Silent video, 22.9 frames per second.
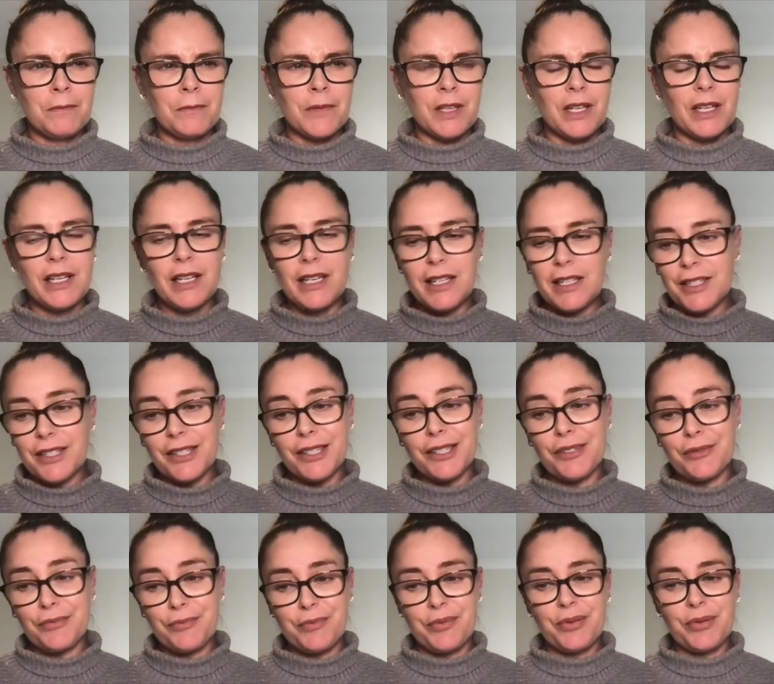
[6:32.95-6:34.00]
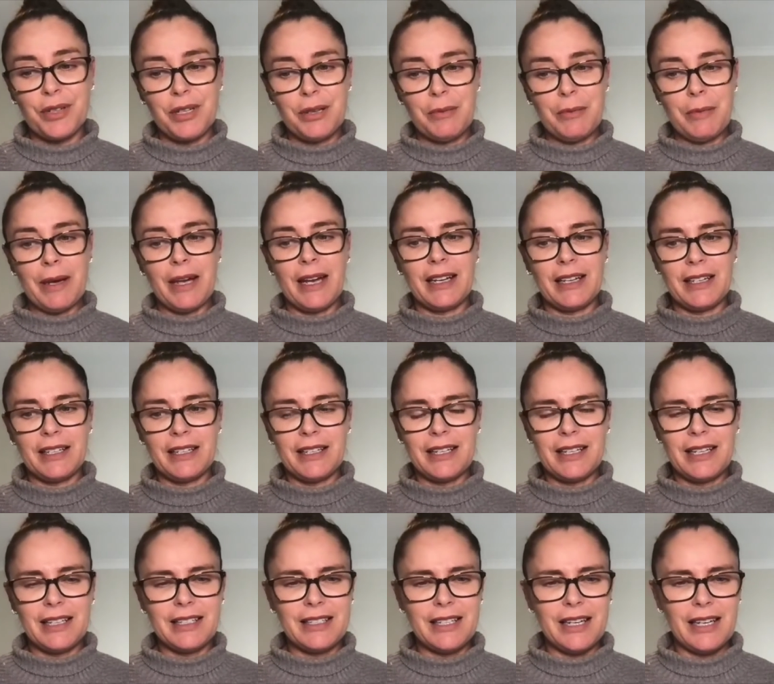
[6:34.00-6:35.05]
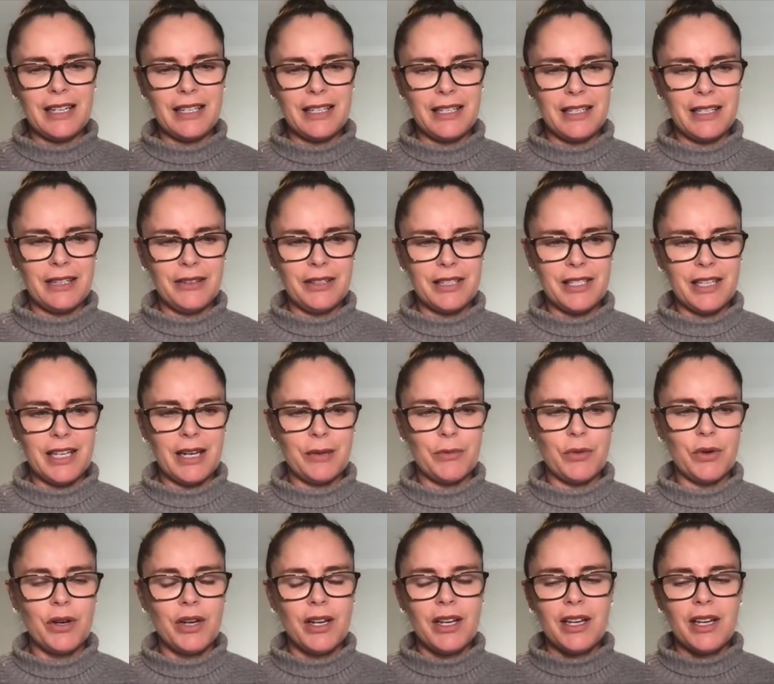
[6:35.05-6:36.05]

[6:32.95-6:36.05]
It is just a pretty bad internet day here in Tamil.